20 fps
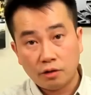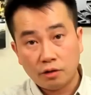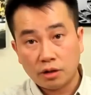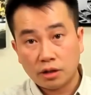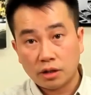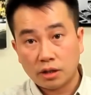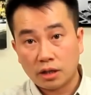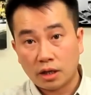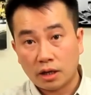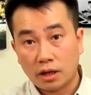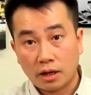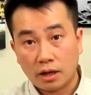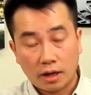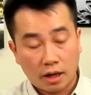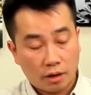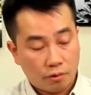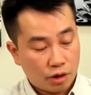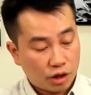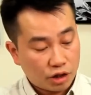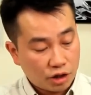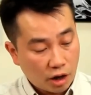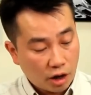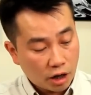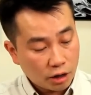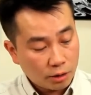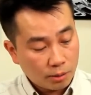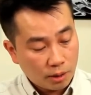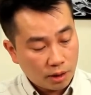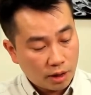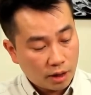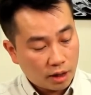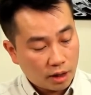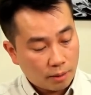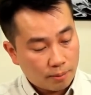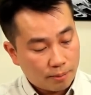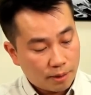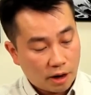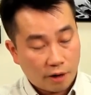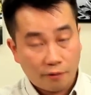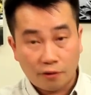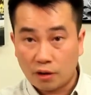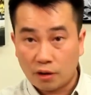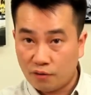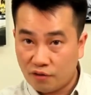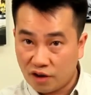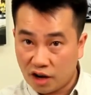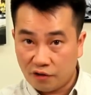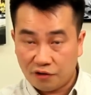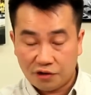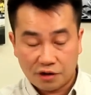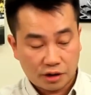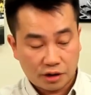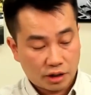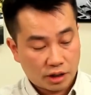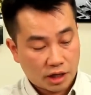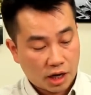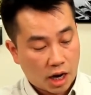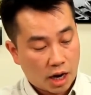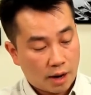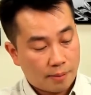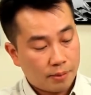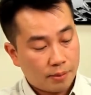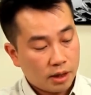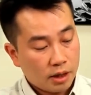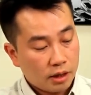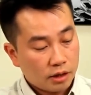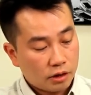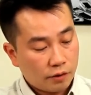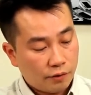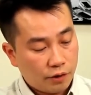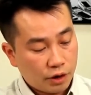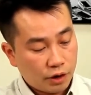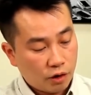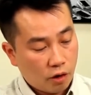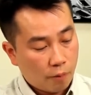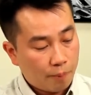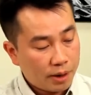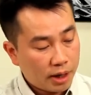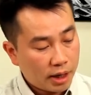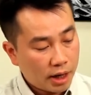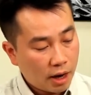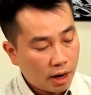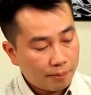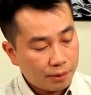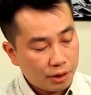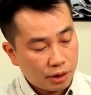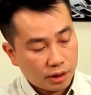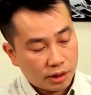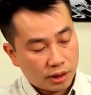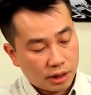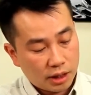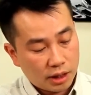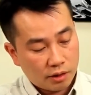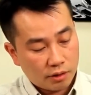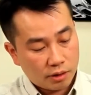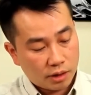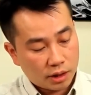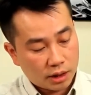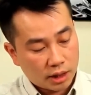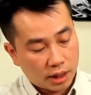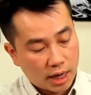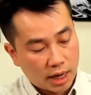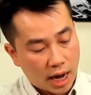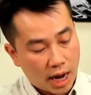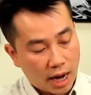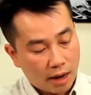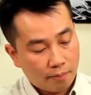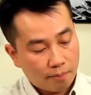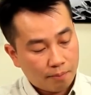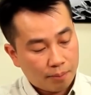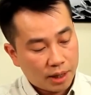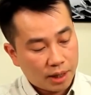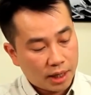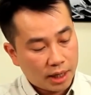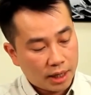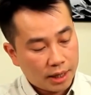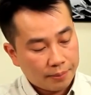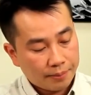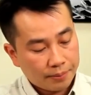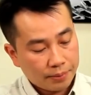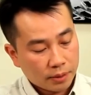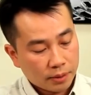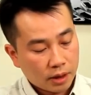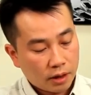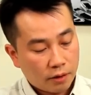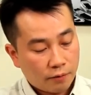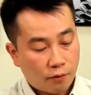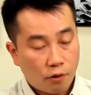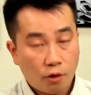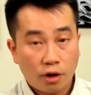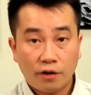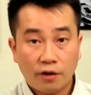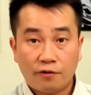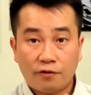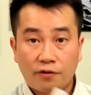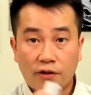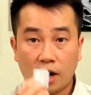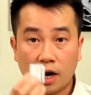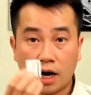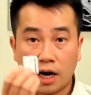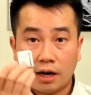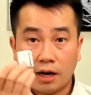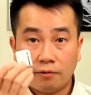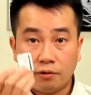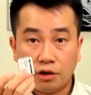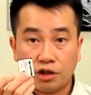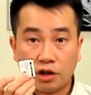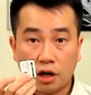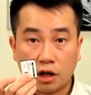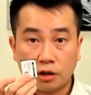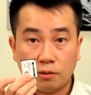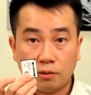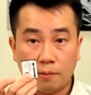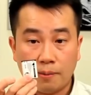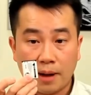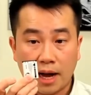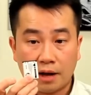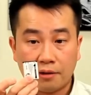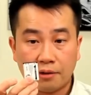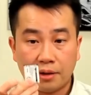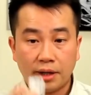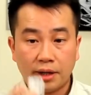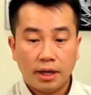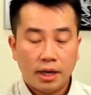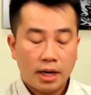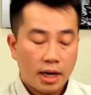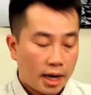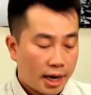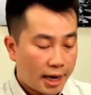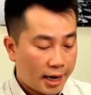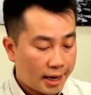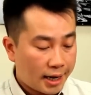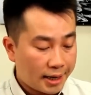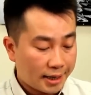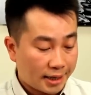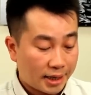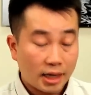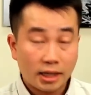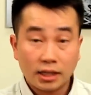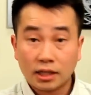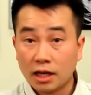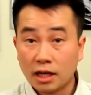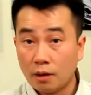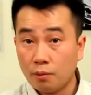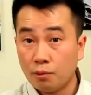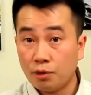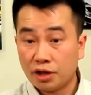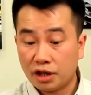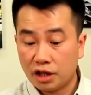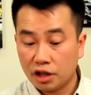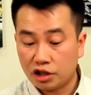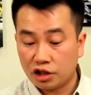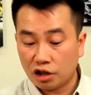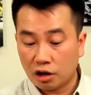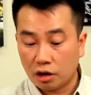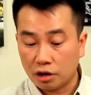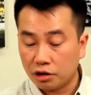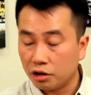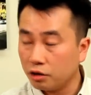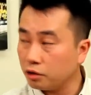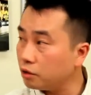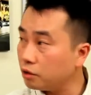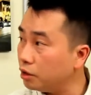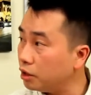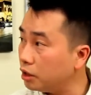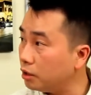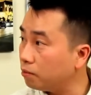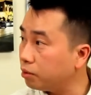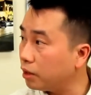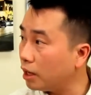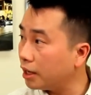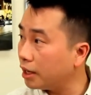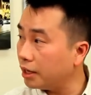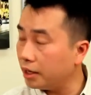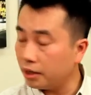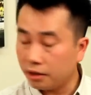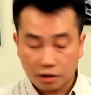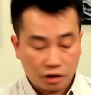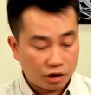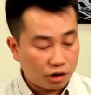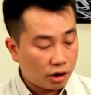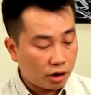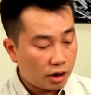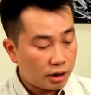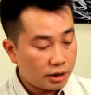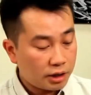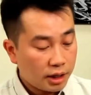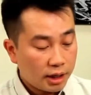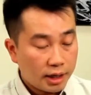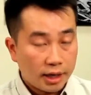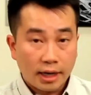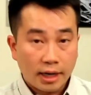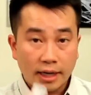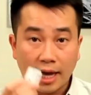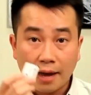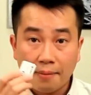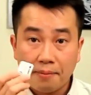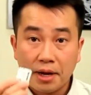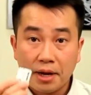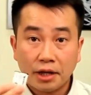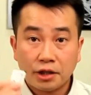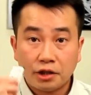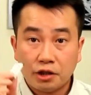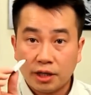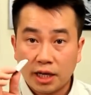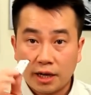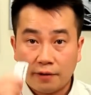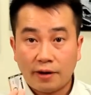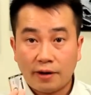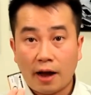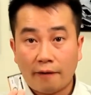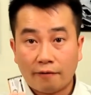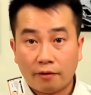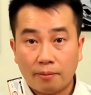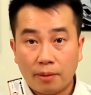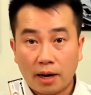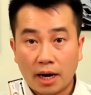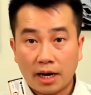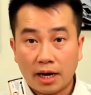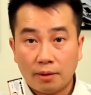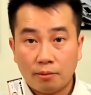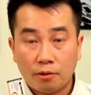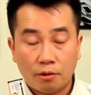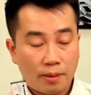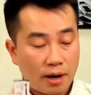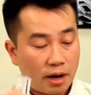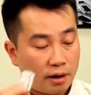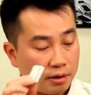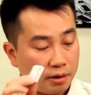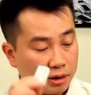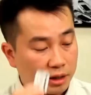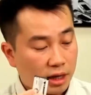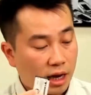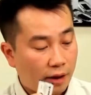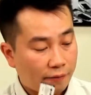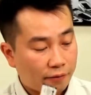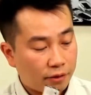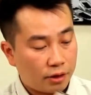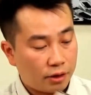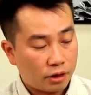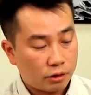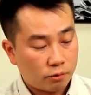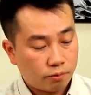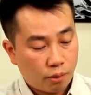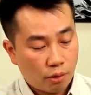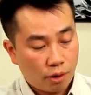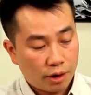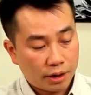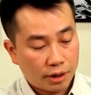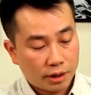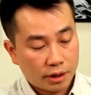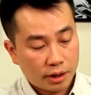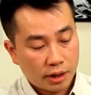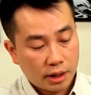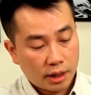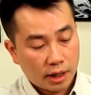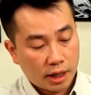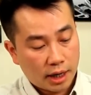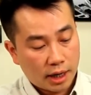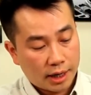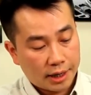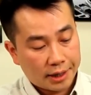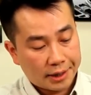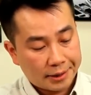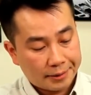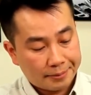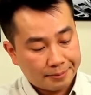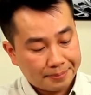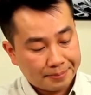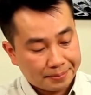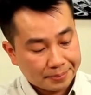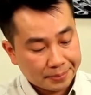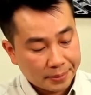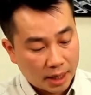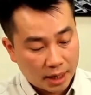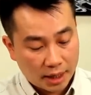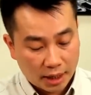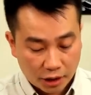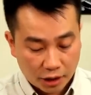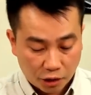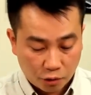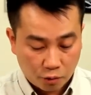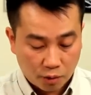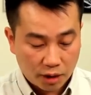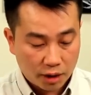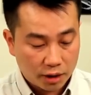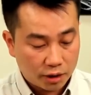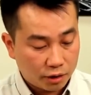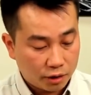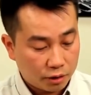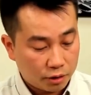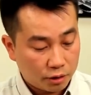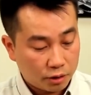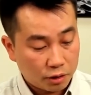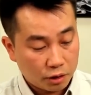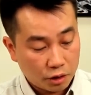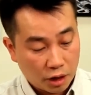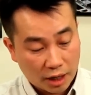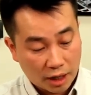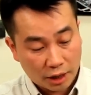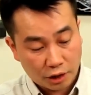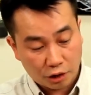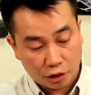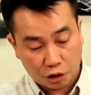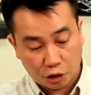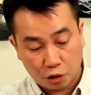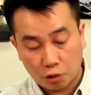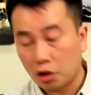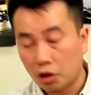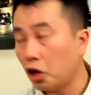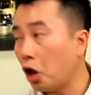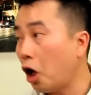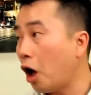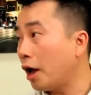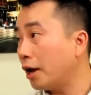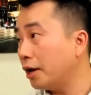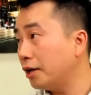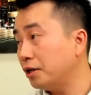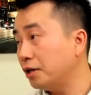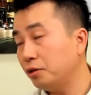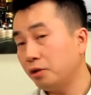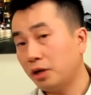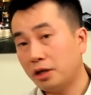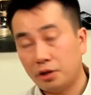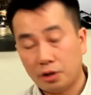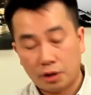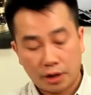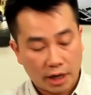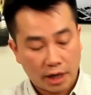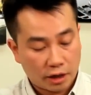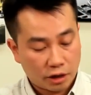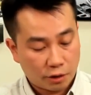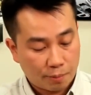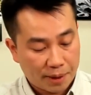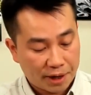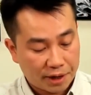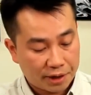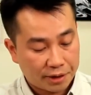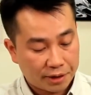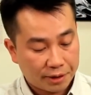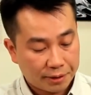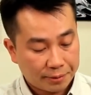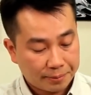uses a rechargeable lithium battery for the very first time. So if you can open it up, you can see it uses an NP45 rechargeable battery. It does come with the charger, so you can plug it in to charge. And that means you never have to buy any more batteries after this point, unless you shoot a lot and you get a spare.